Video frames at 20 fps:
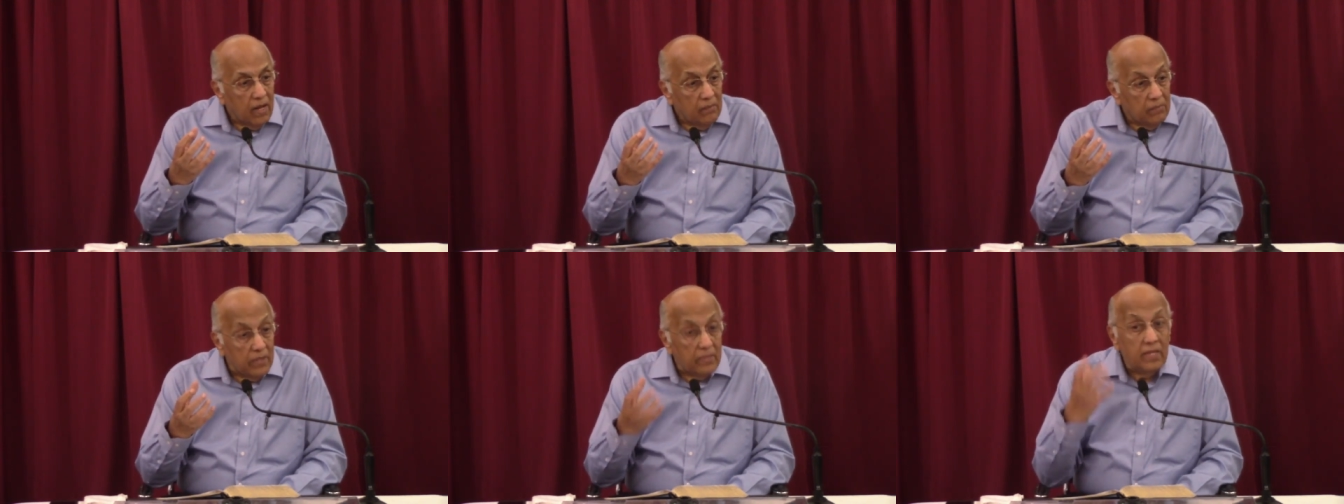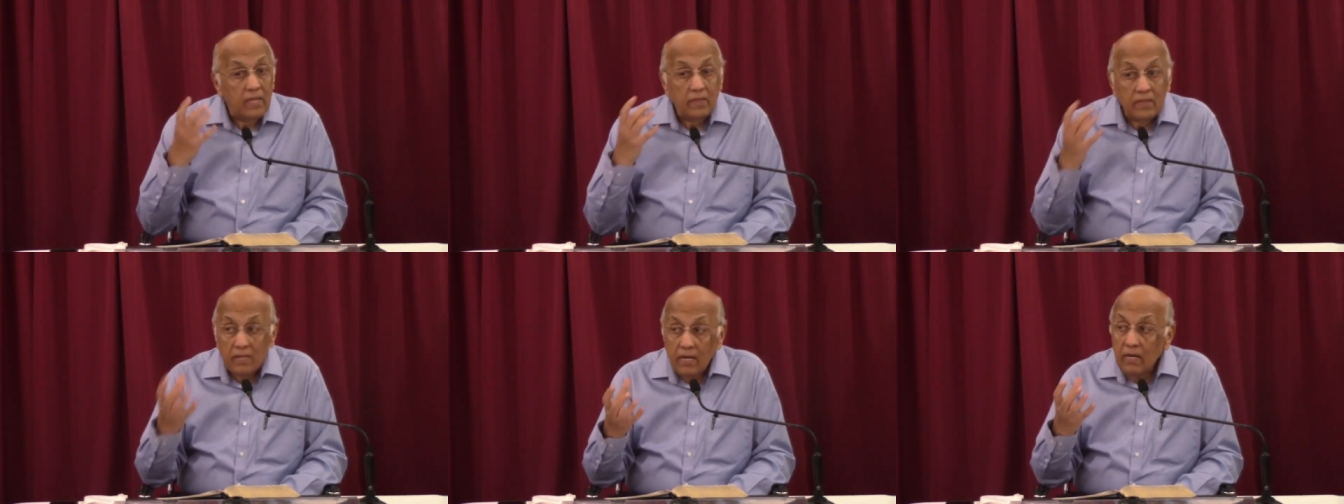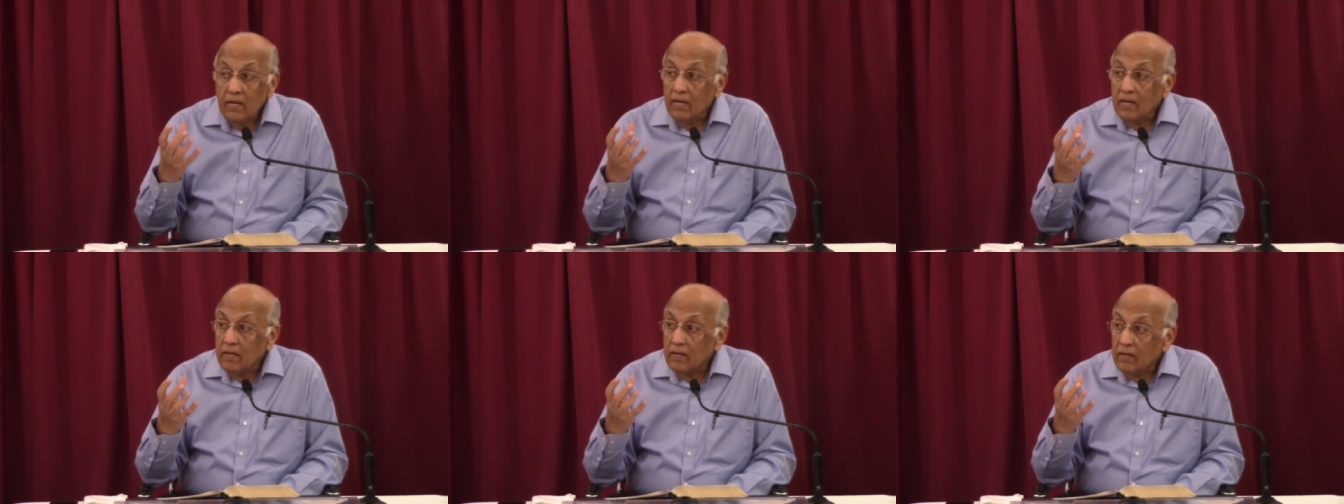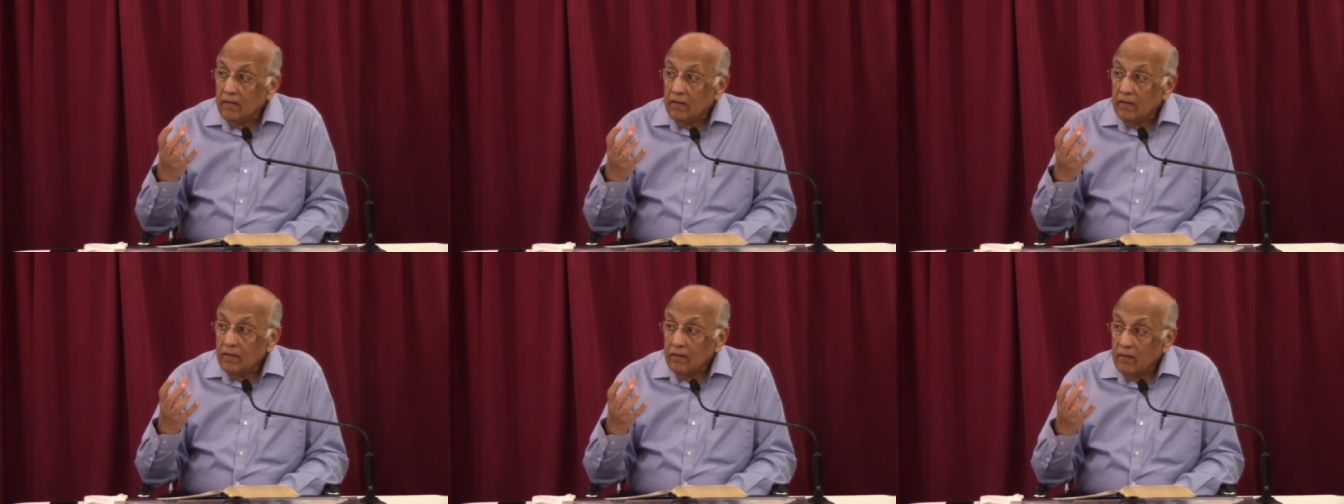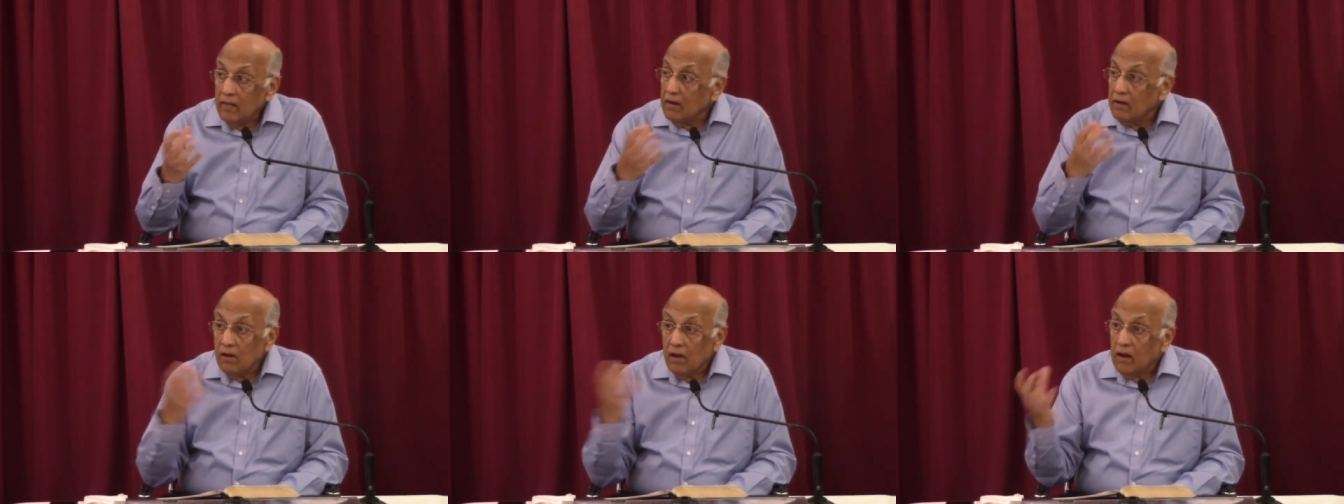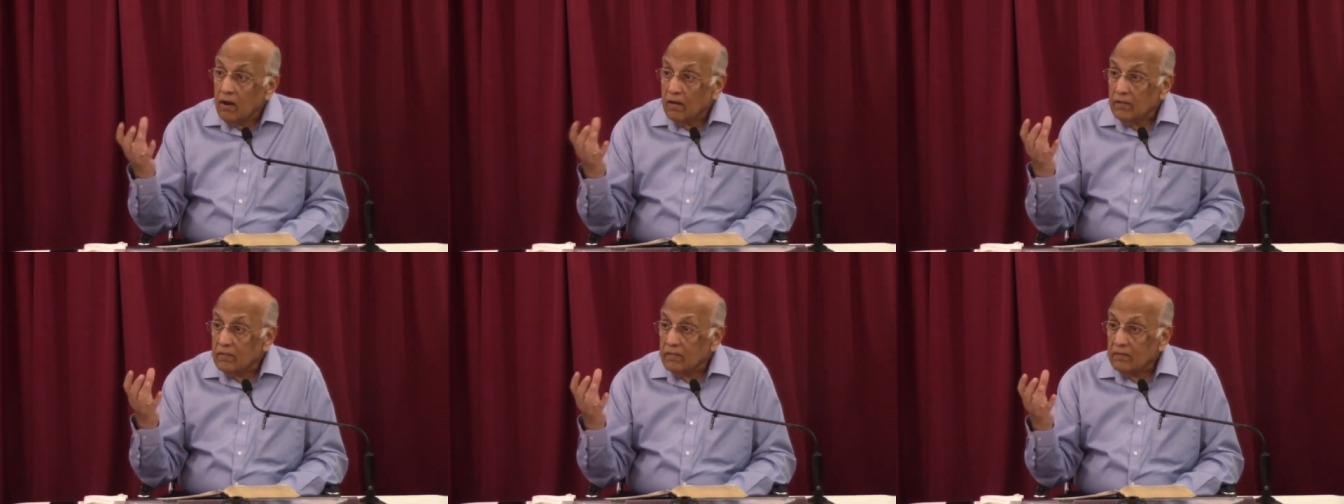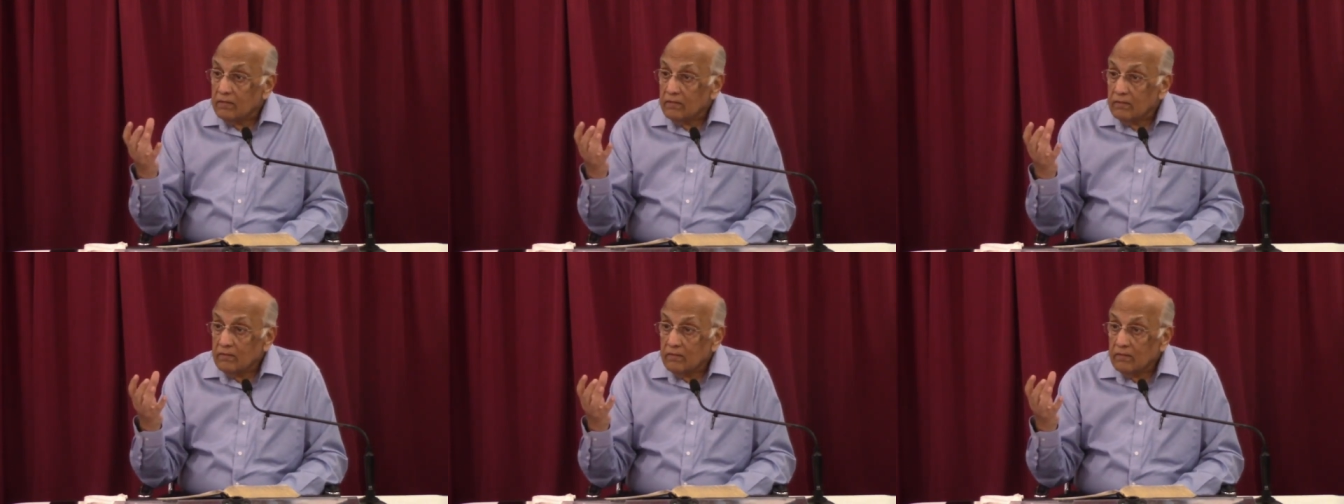But they think they're
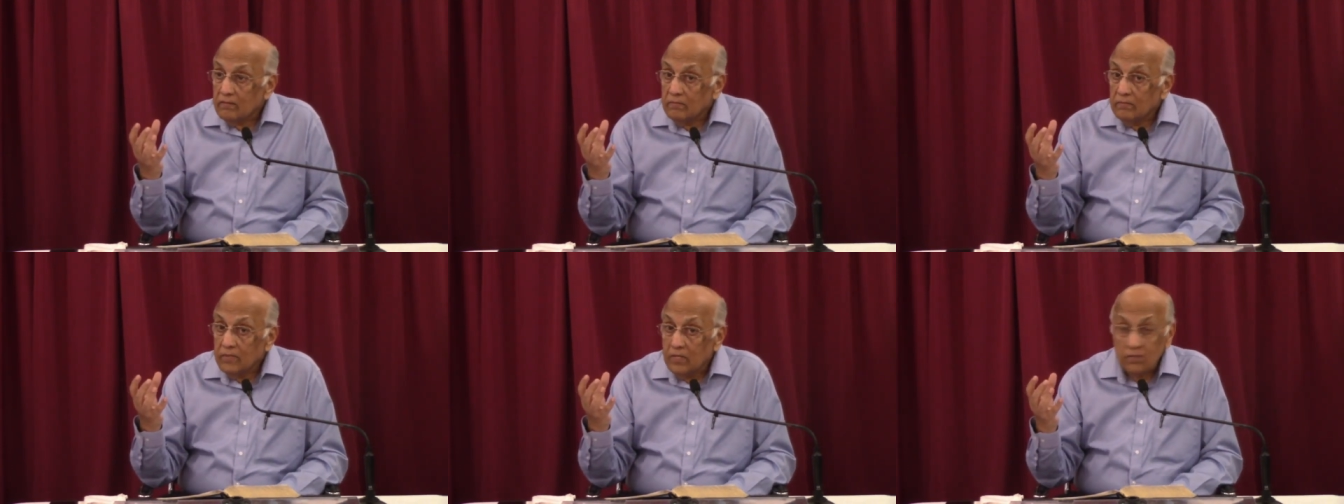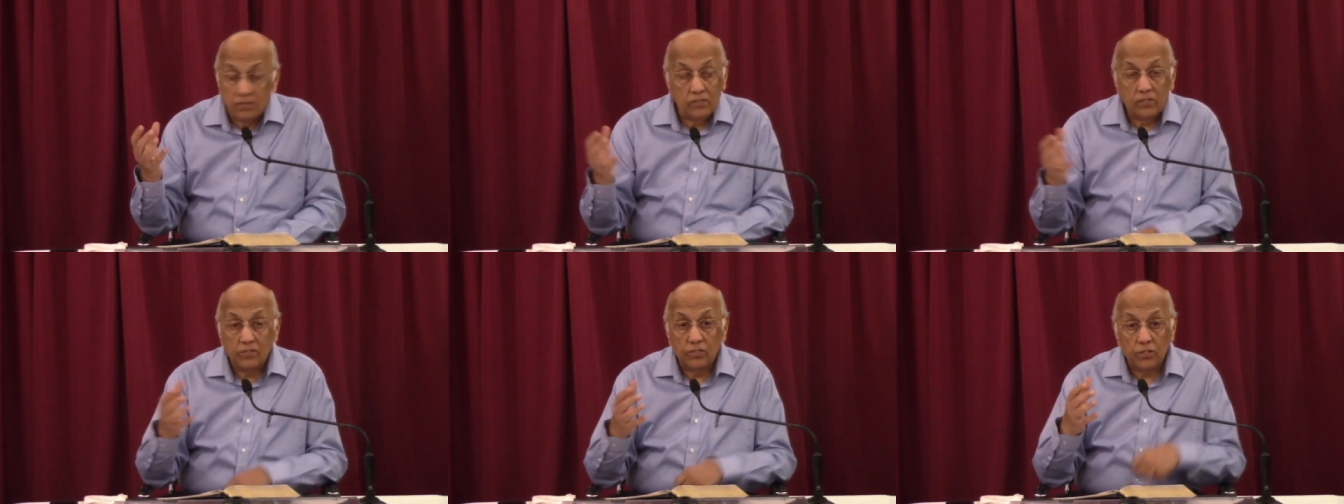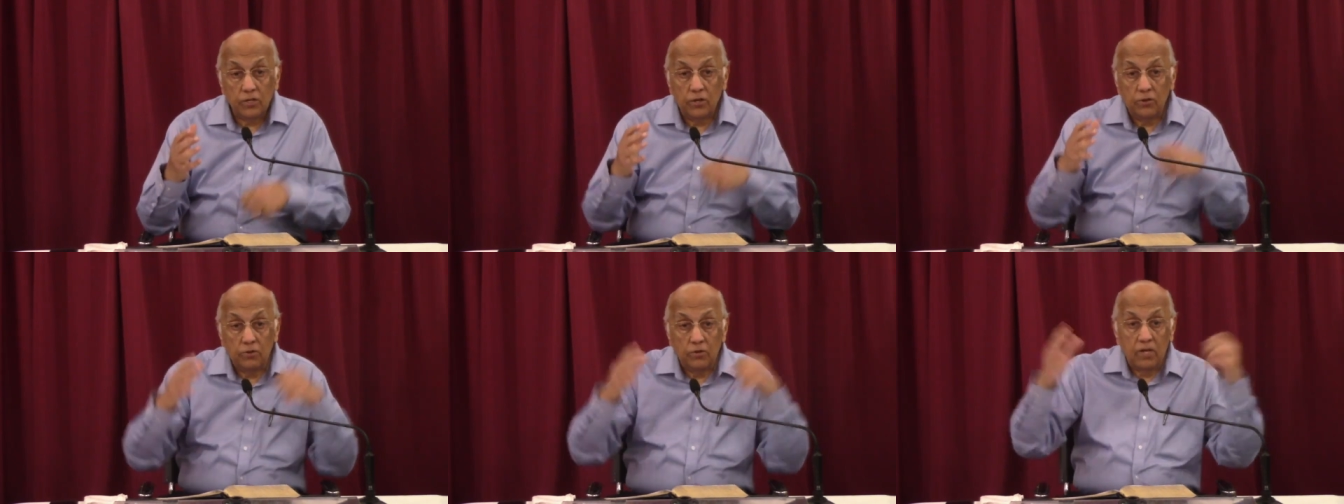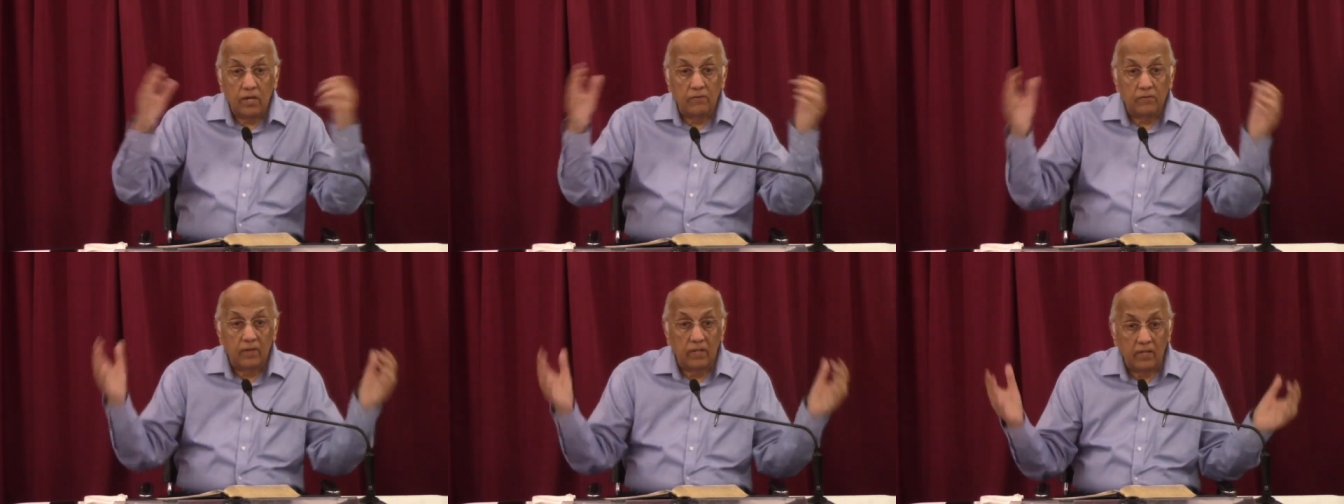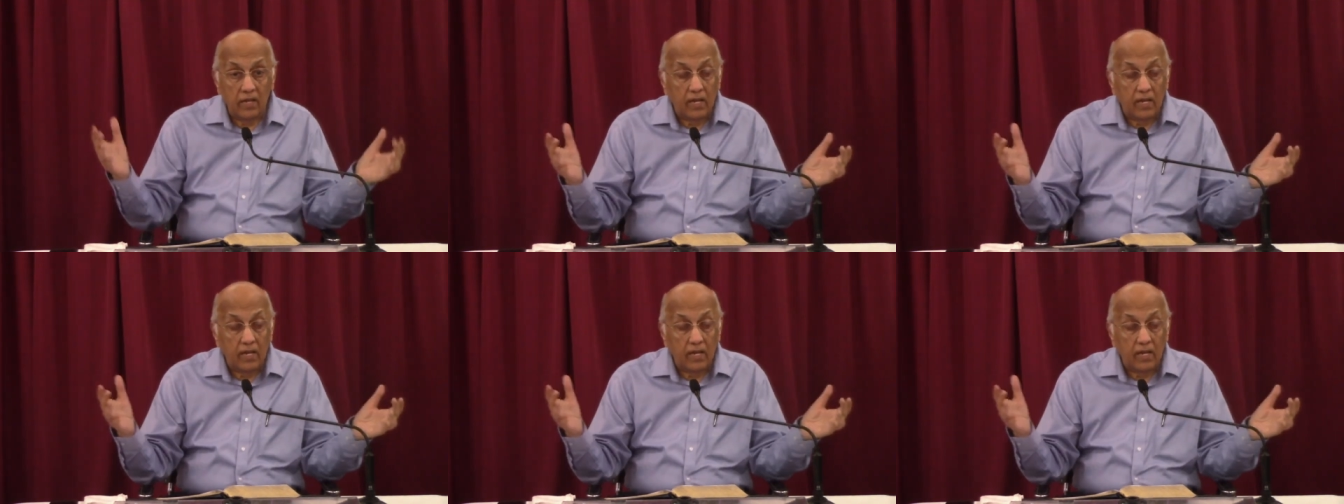not because it's a new covenant.